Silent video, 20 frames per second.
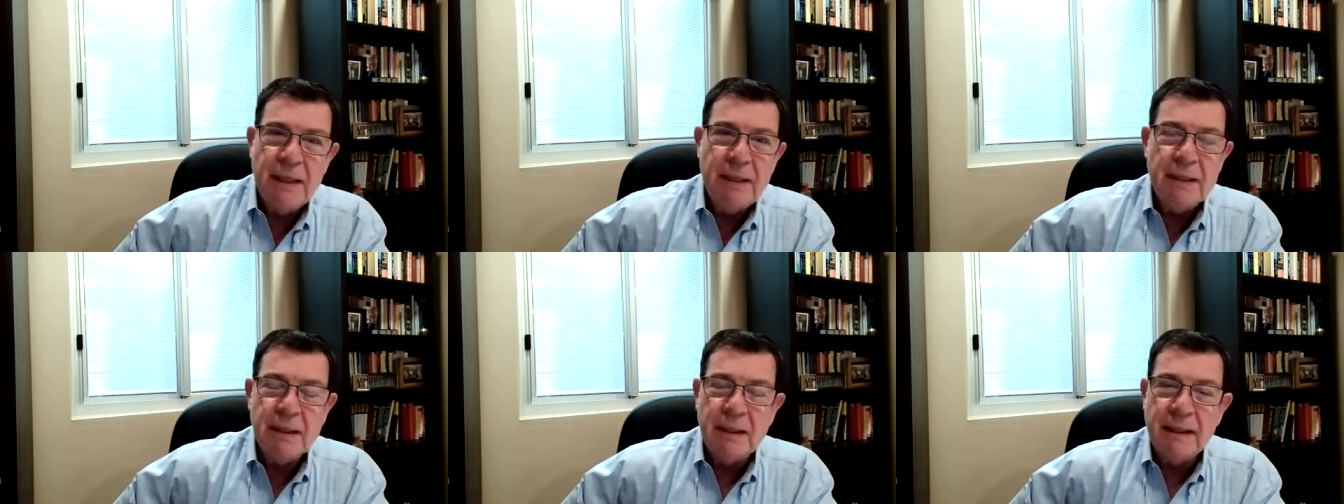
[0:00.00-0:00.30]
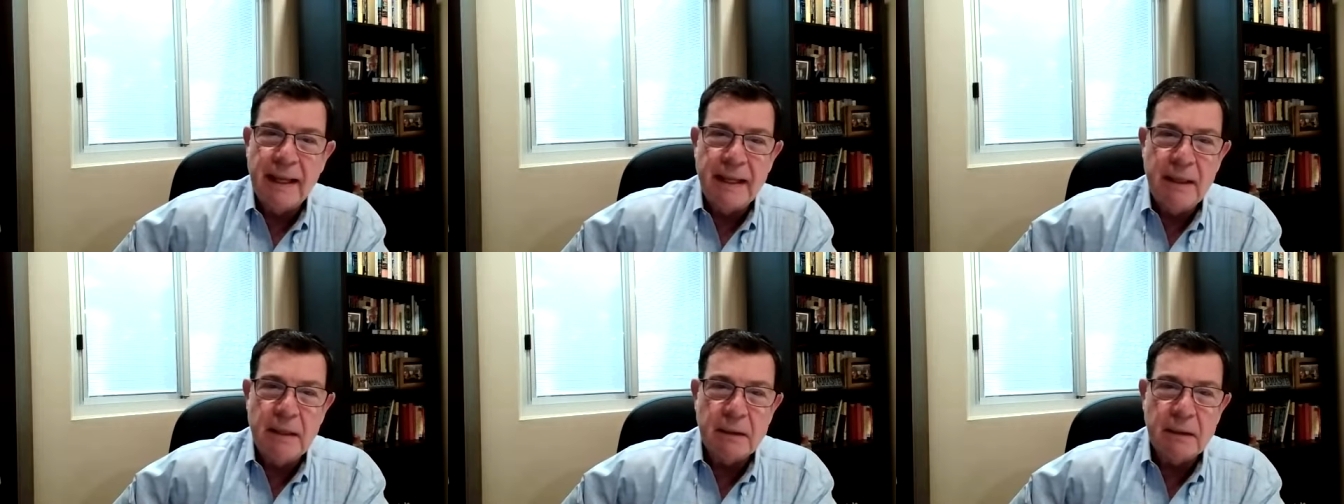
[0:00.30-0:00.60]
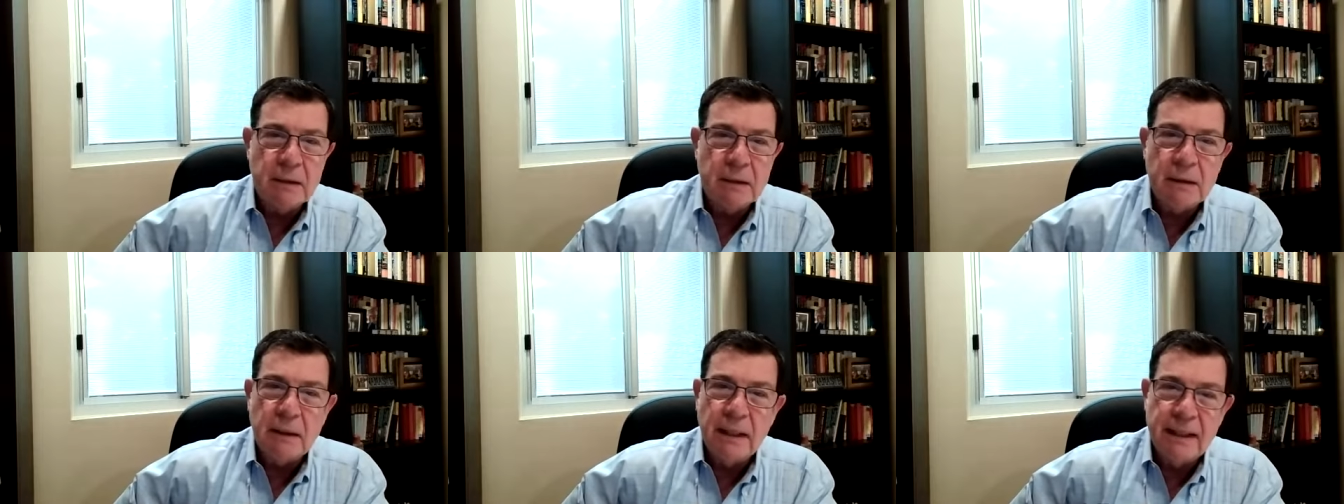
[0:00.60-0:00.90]

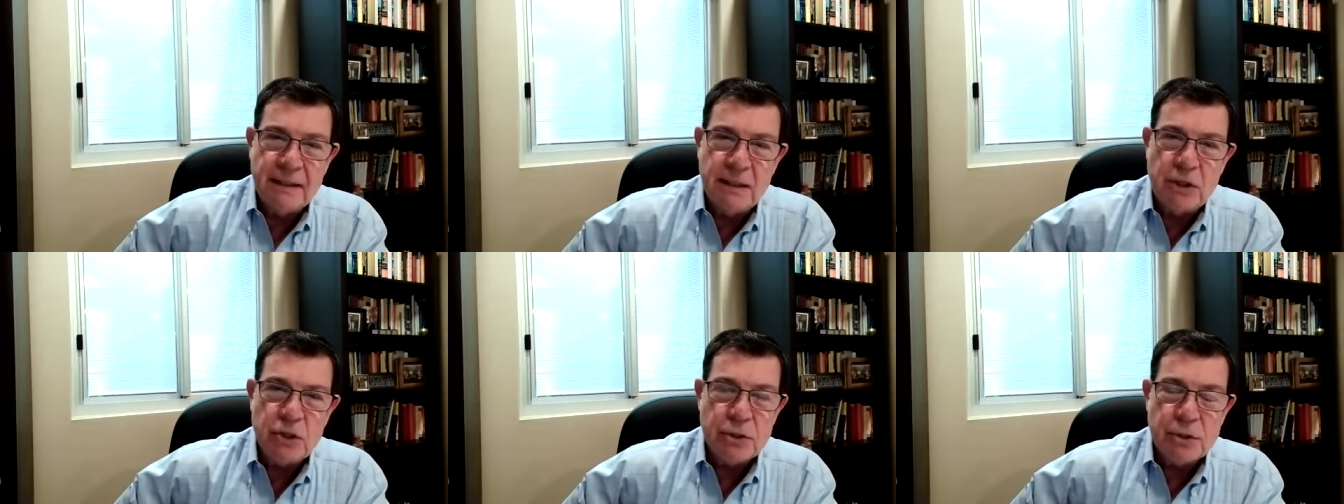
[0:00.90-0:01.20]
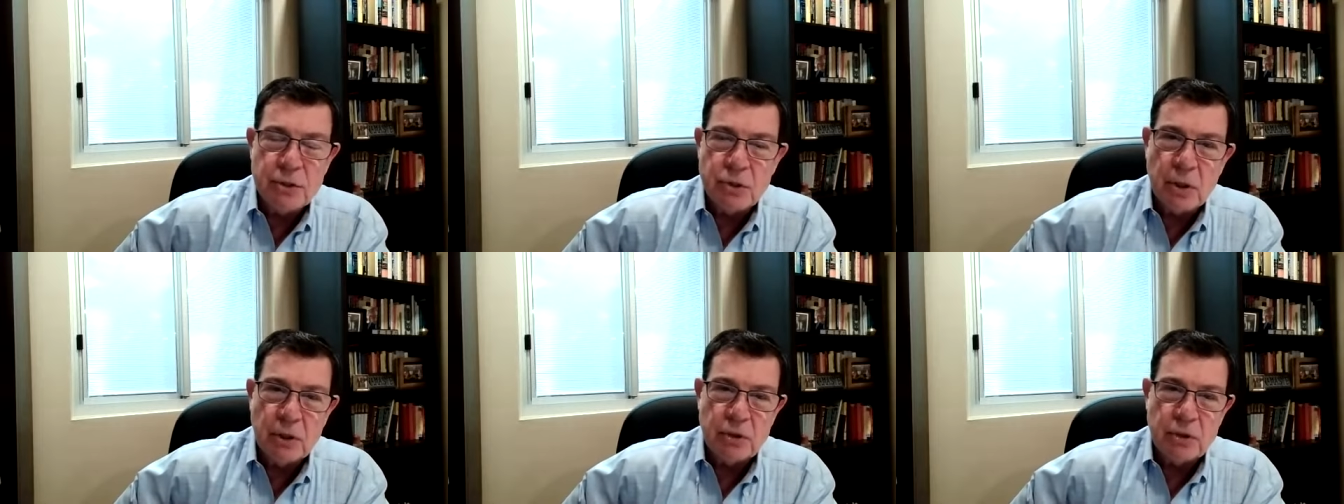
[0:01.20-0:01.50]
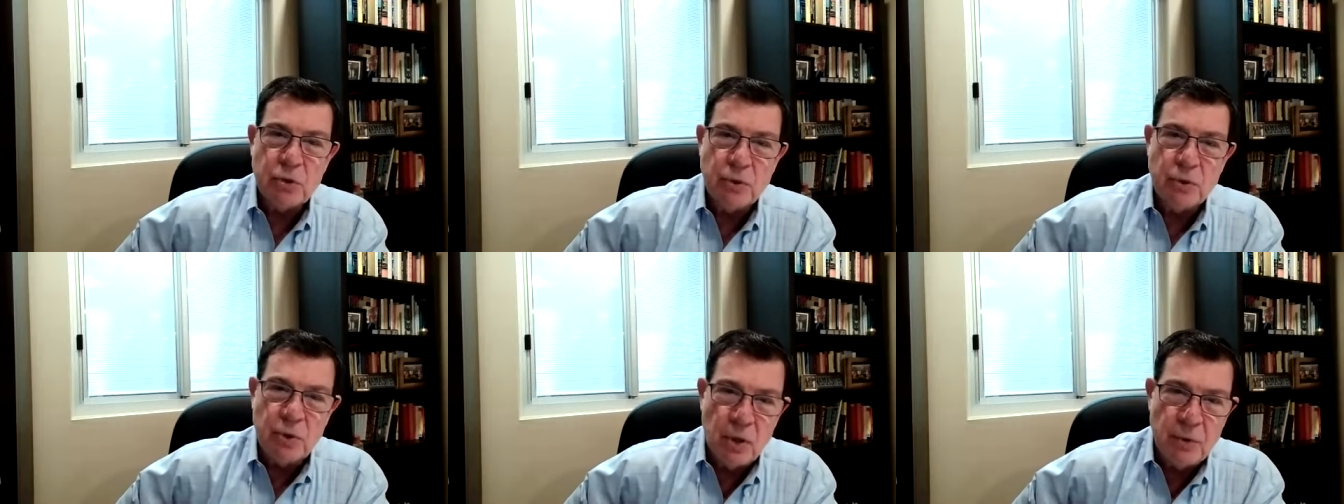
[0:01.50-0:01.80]
later editions
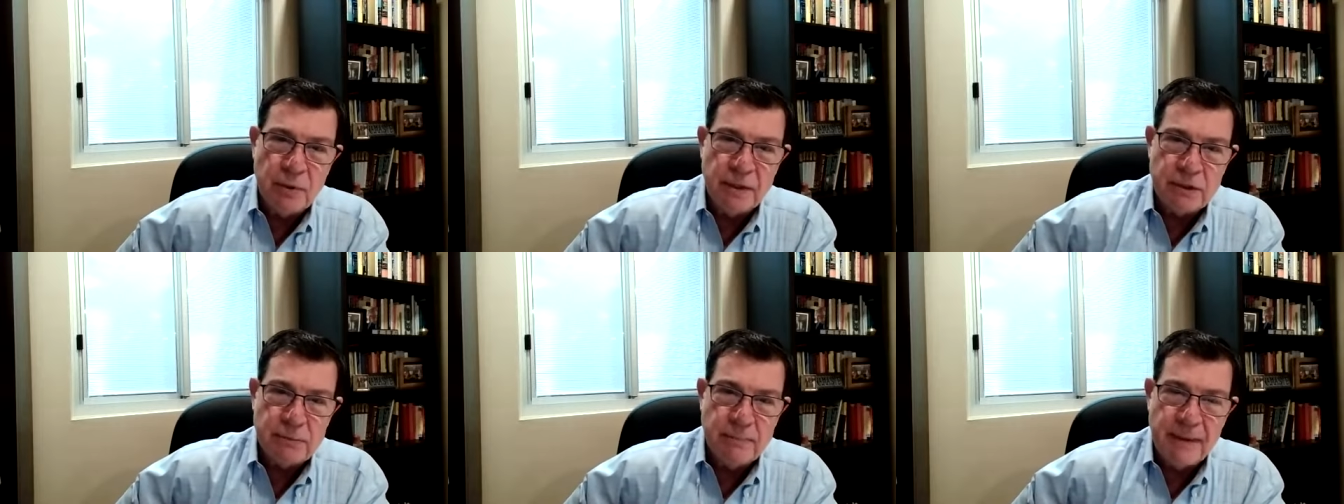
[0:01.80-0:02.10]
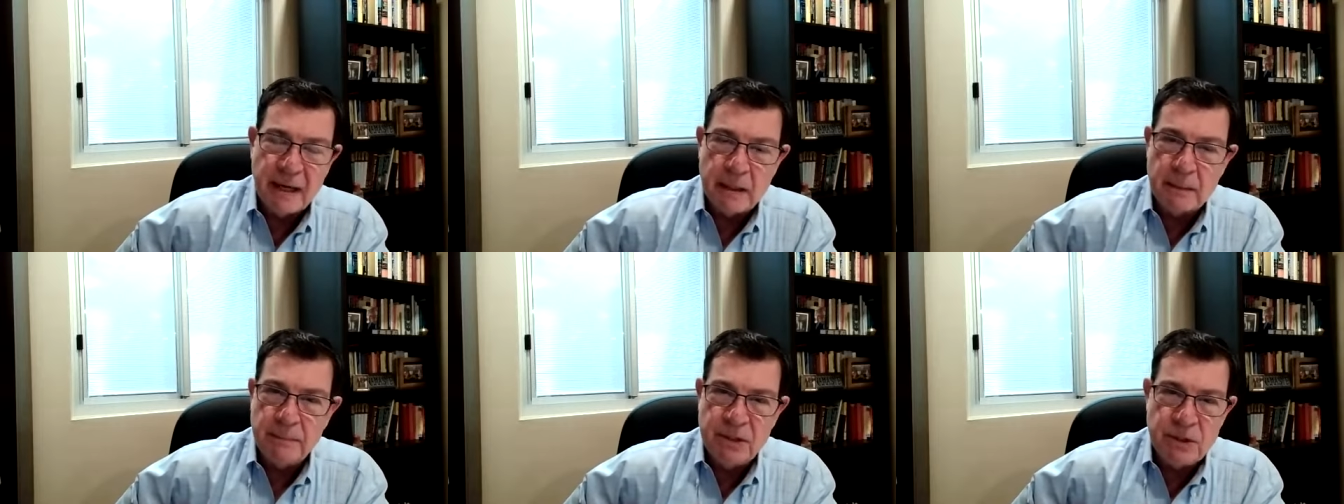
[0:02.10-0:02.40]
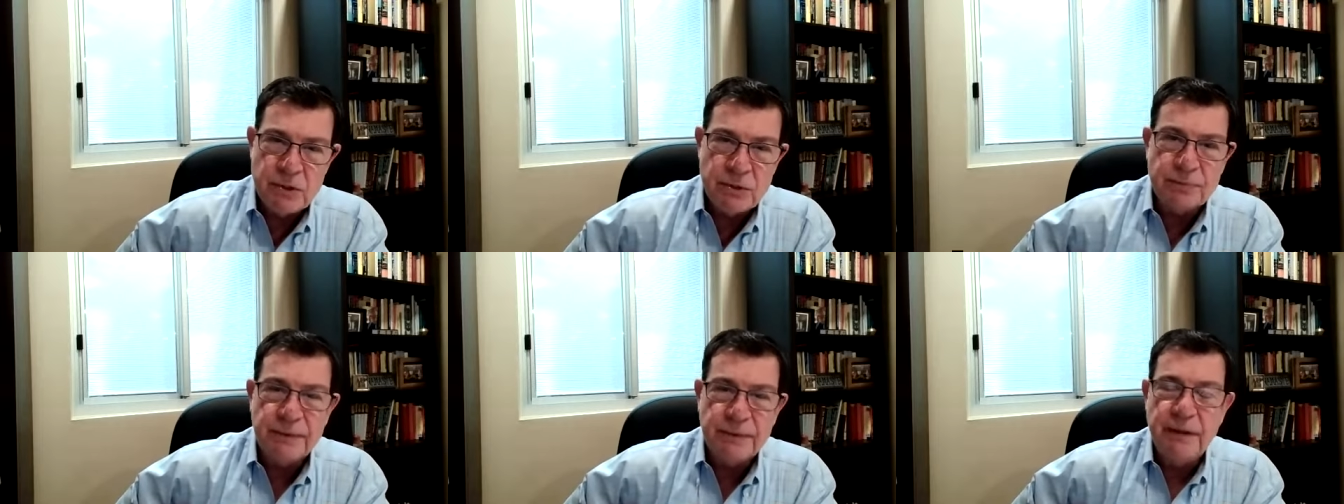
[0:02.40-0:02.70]
also known as
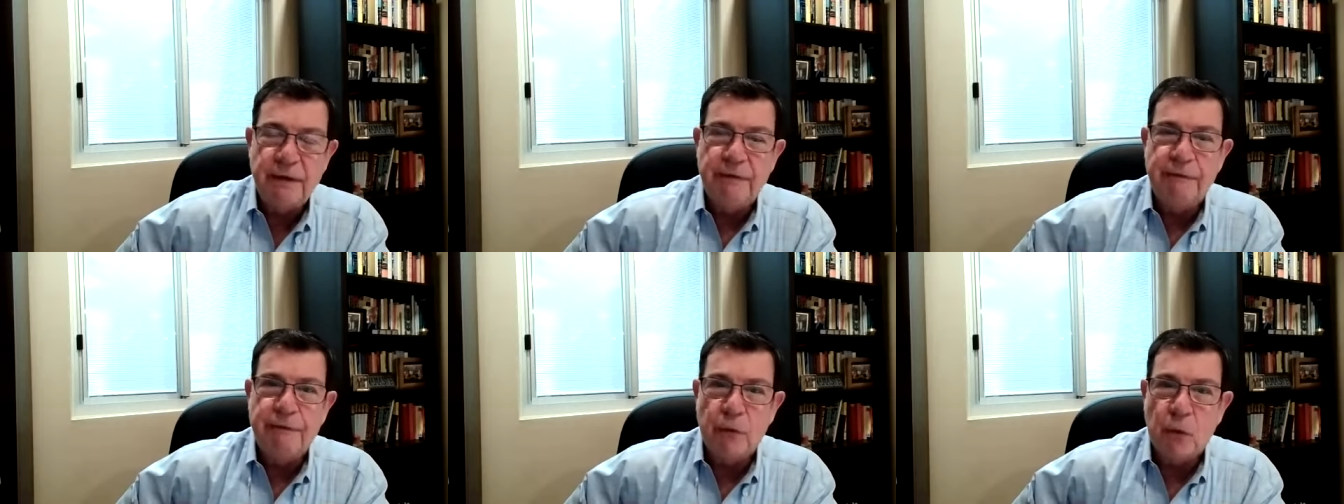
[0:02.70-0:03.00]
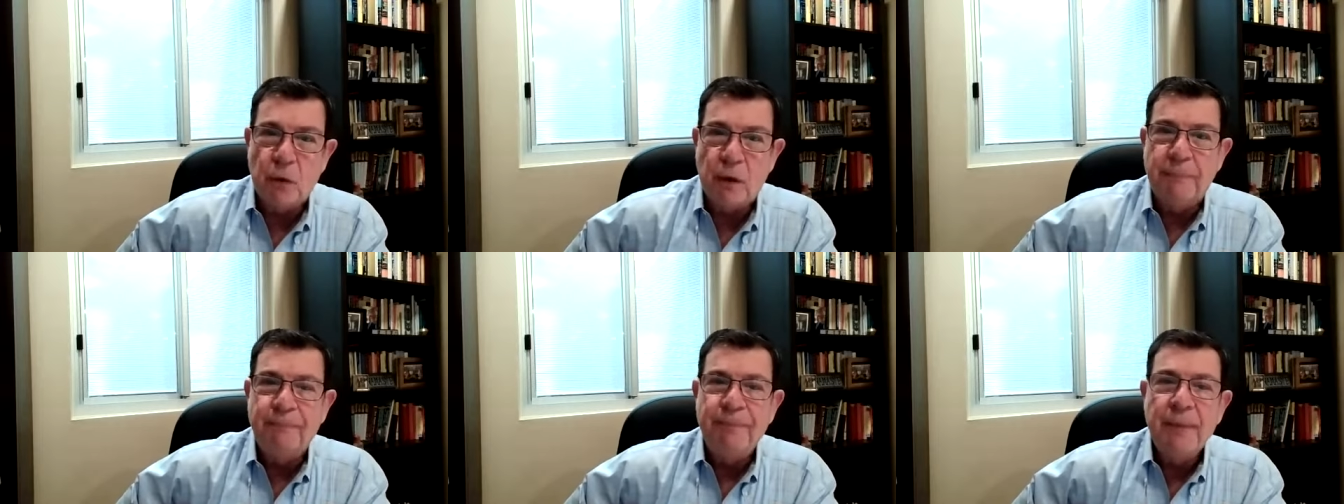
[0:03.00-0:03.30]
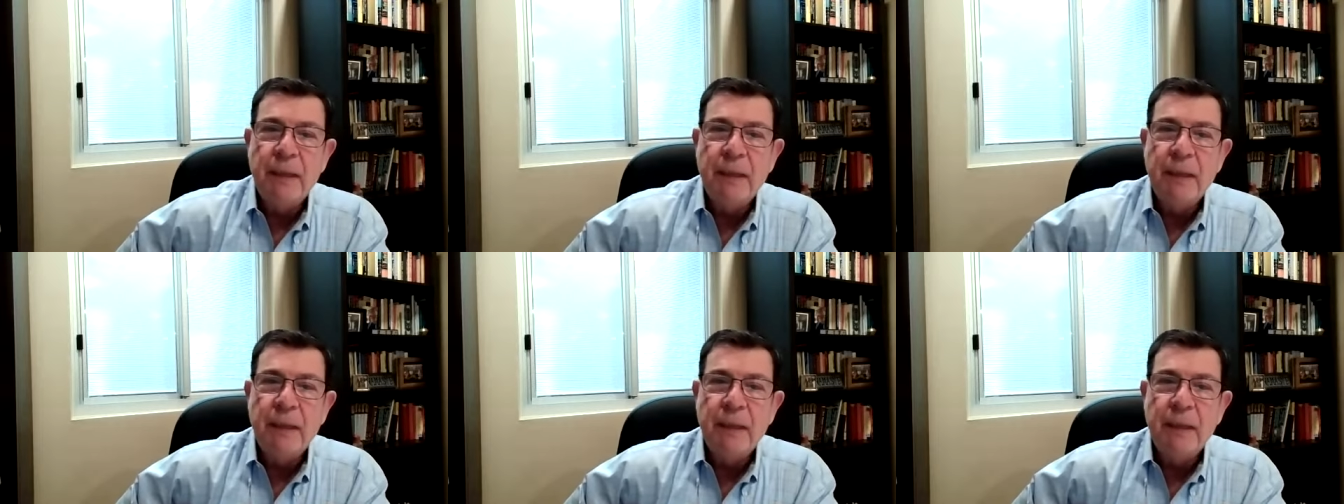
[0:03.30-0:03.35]
Maccabees 3 and 4.